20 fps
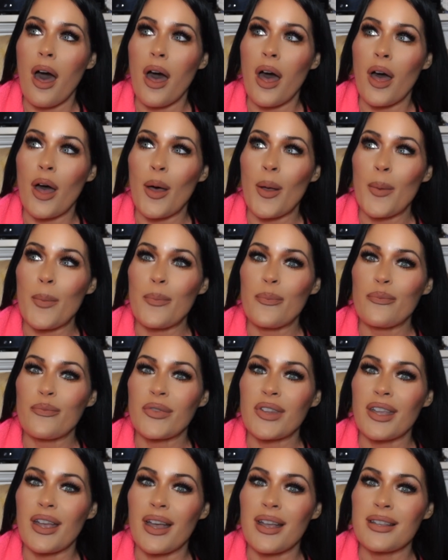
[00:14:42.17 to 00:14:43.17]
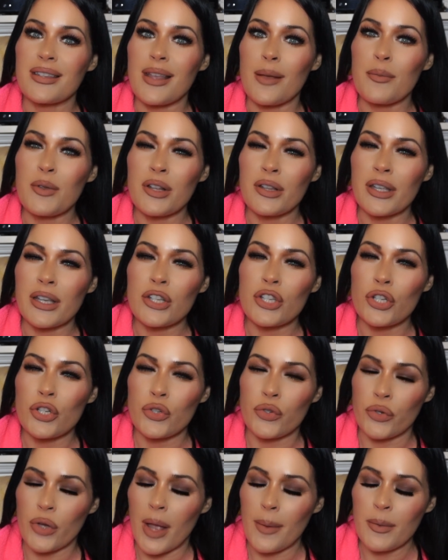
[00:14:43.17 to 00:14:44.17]
Um, guys, I'm gonna
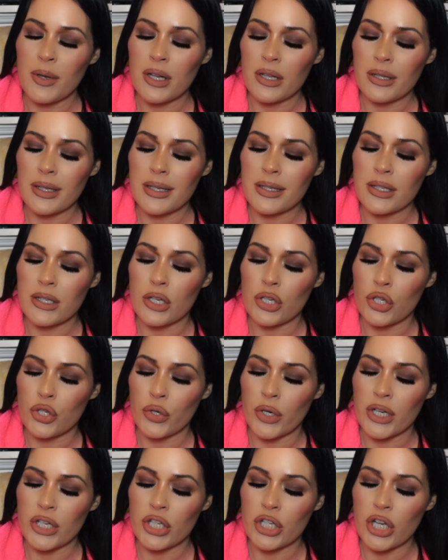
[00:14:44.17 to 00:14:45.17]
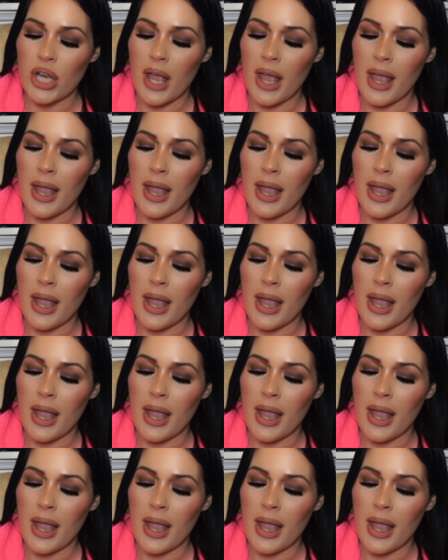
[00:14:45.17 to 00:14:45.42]
list I'm gonna list Trish